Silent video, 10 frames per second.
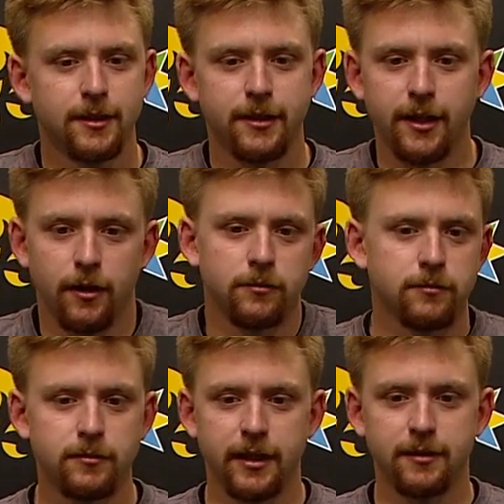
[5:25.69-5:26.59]
you know,
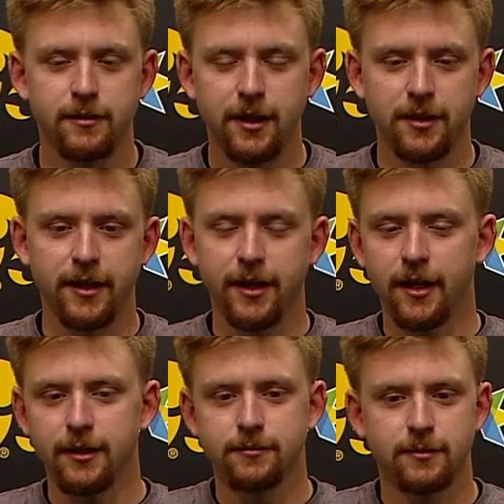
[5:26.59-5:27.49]
get
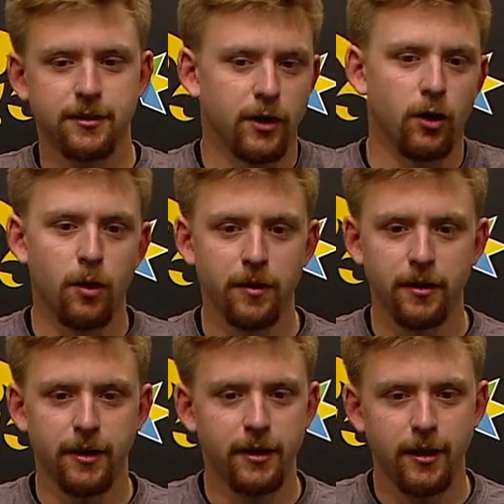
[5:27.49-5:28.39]
to go home
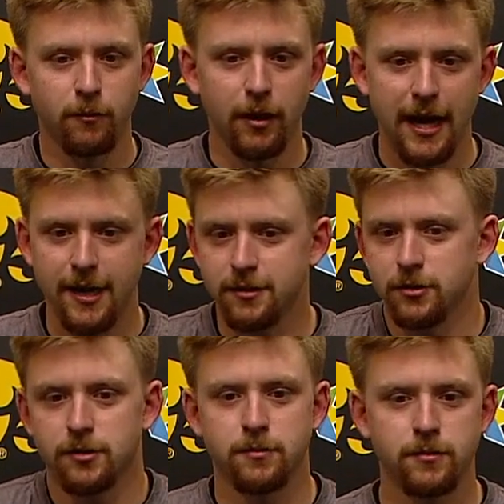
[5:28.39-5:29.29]
and relax and
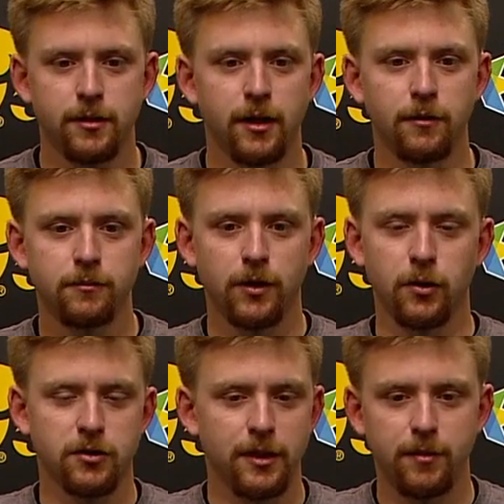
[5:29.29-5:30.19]
just, you know, go to
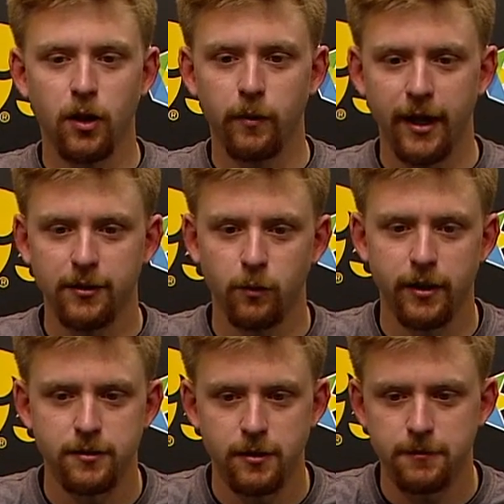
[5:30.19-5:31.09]
sleep knowing we got the win.
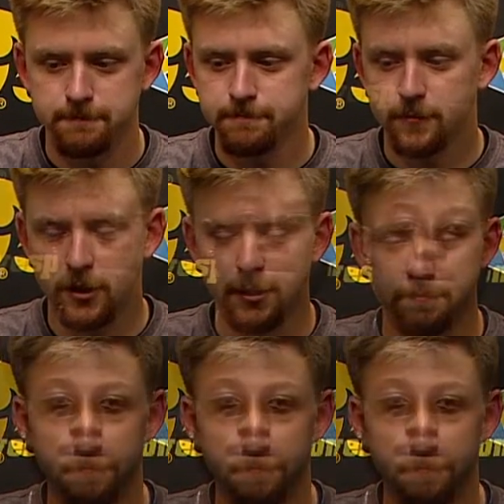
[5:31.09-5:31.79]
So it's good.